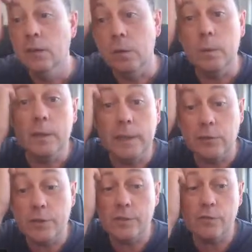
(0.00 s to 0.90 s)
So
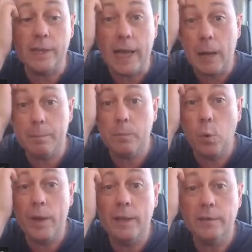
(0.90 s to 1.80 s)
let's just recap.
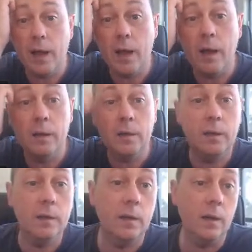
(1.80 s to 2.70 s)
What is a